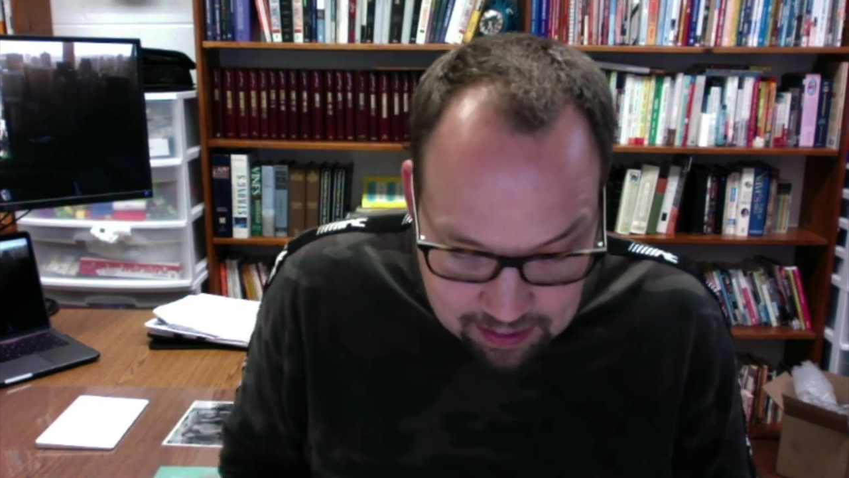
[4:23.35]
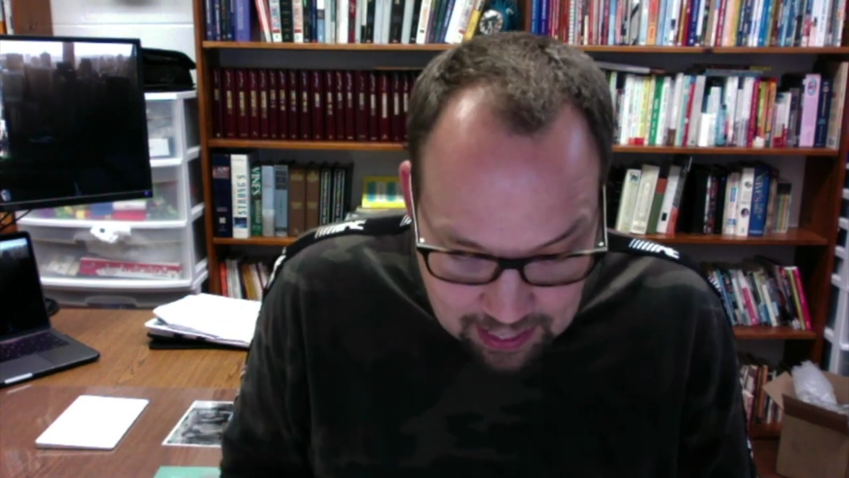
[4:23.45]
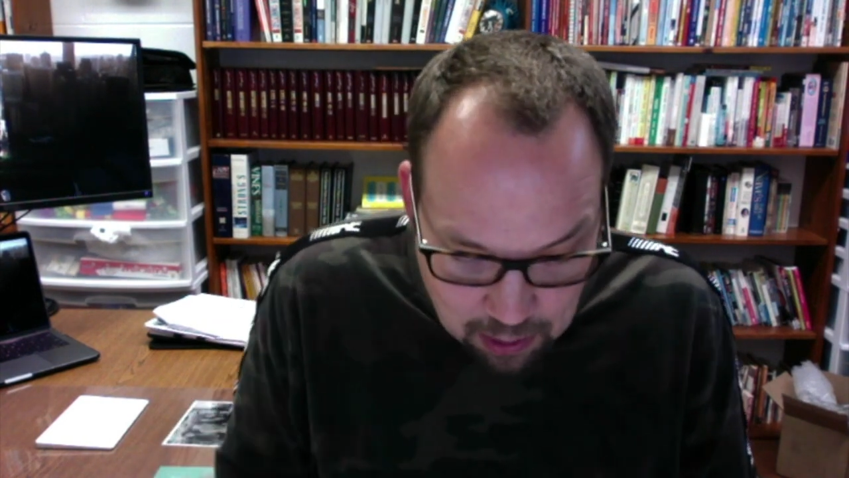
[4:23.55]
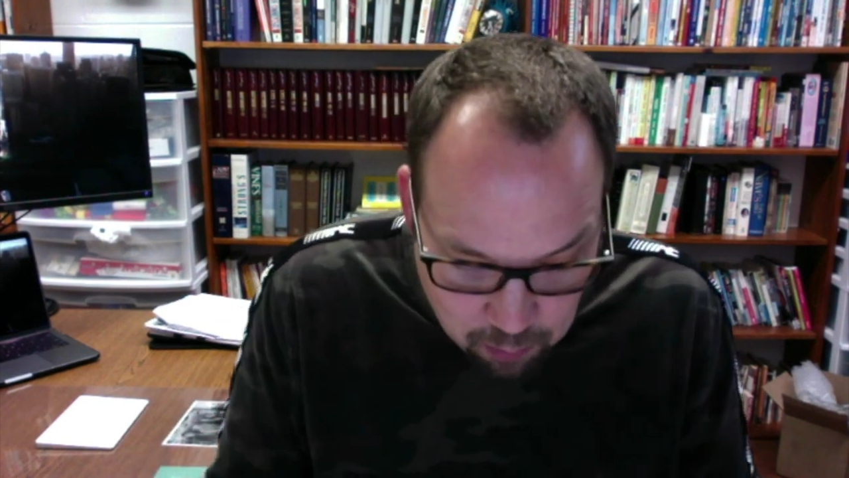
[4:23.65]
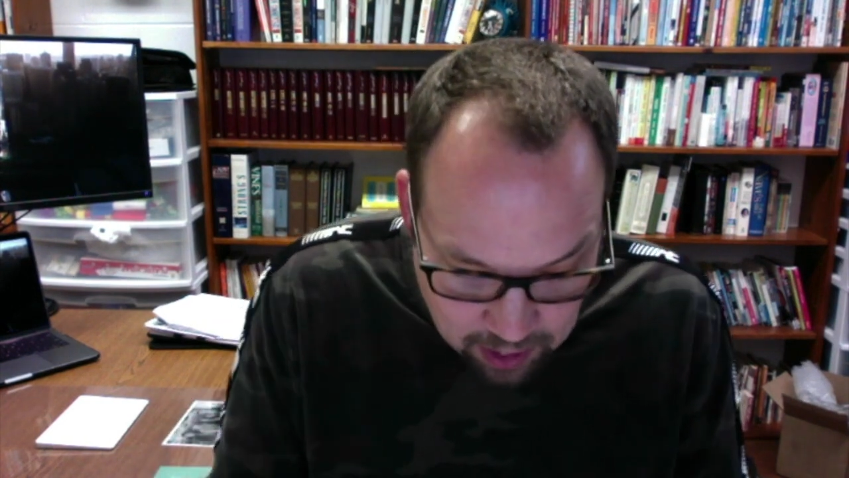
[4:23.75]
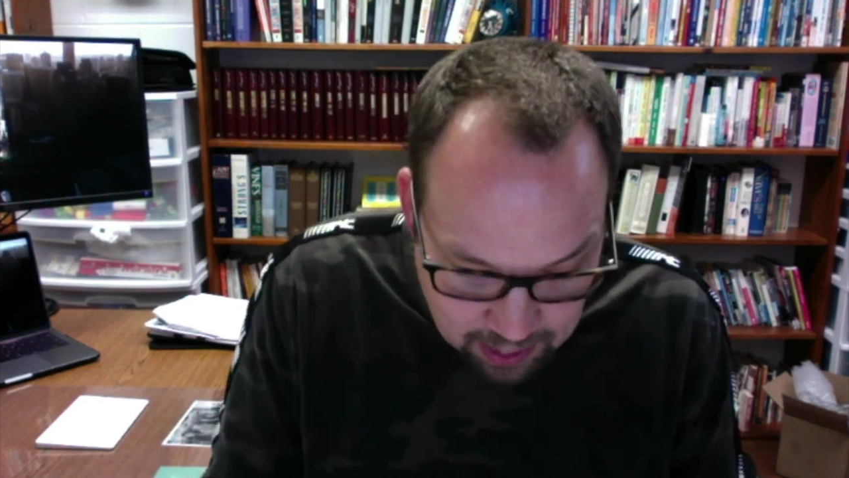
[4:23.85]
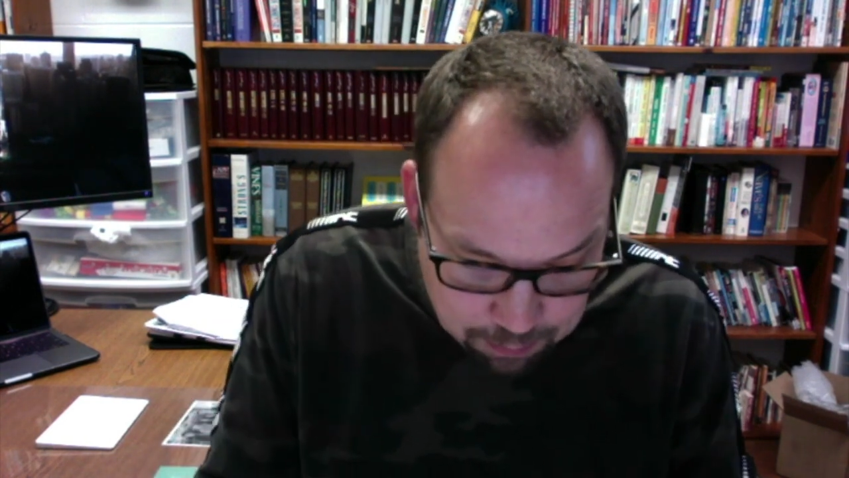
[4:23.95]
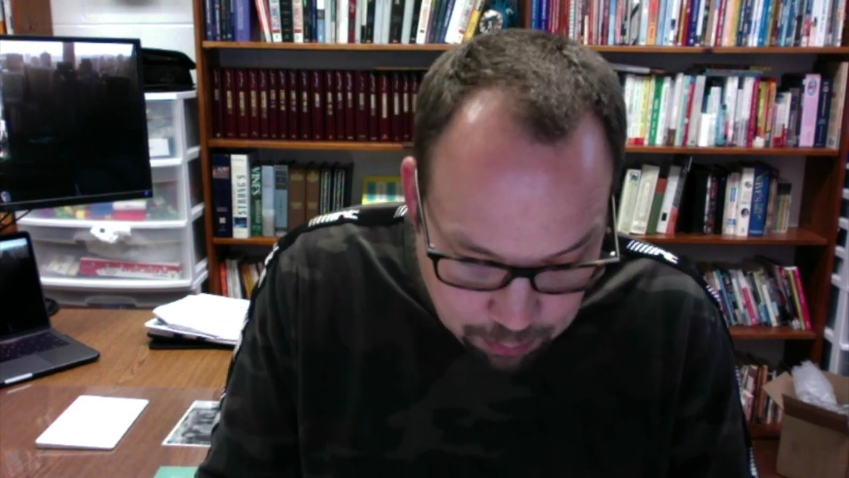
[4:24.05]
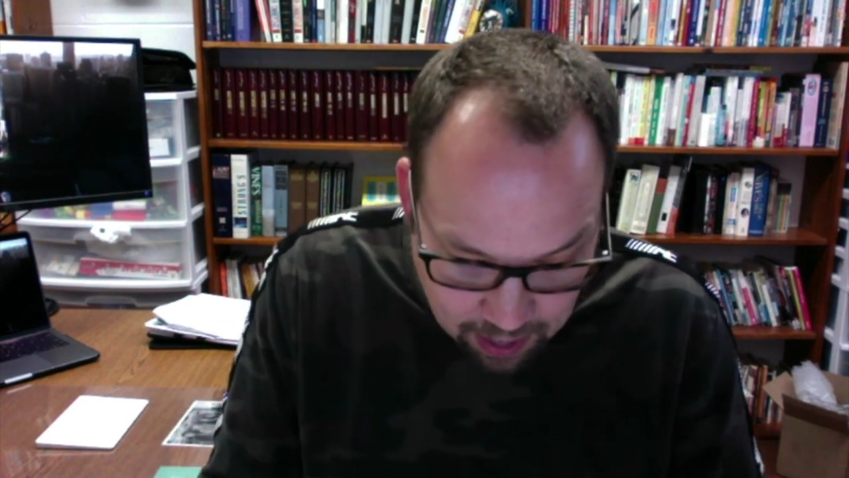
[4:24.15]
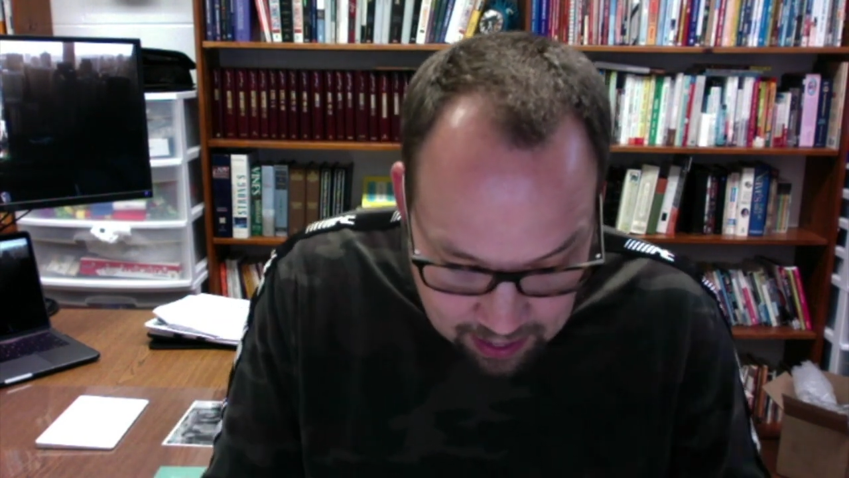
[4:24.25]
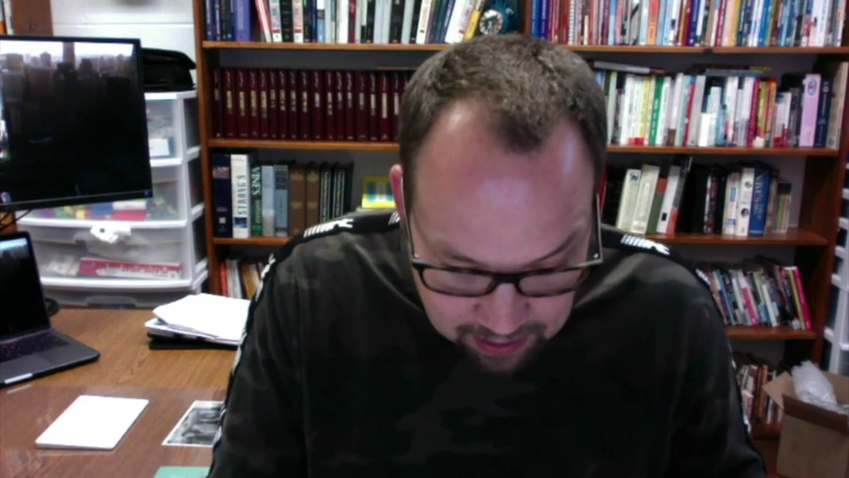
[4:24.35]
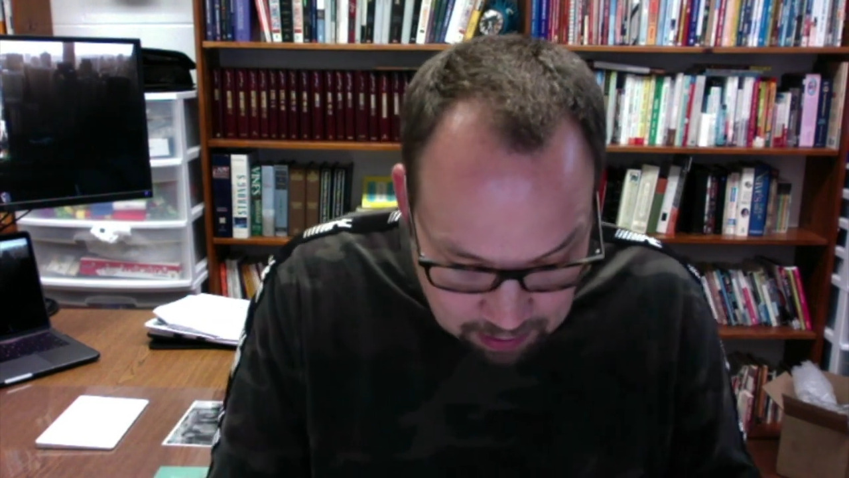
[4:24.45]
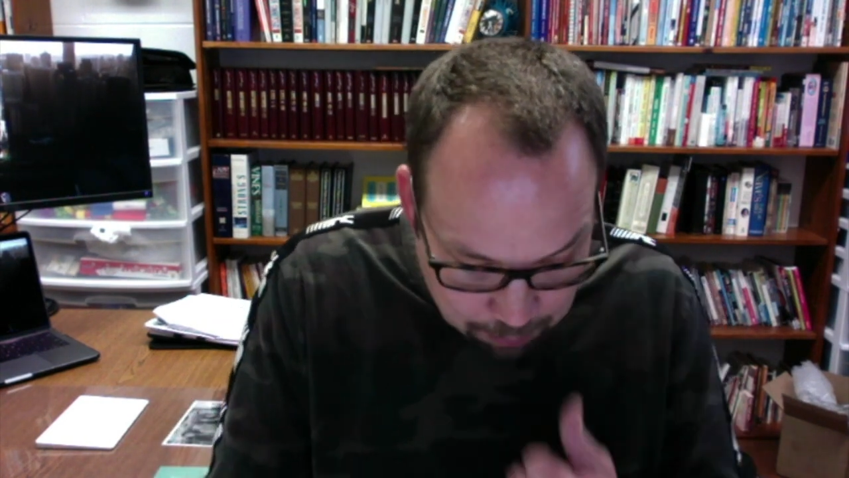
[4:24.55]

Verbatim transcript: that I read, Pratt,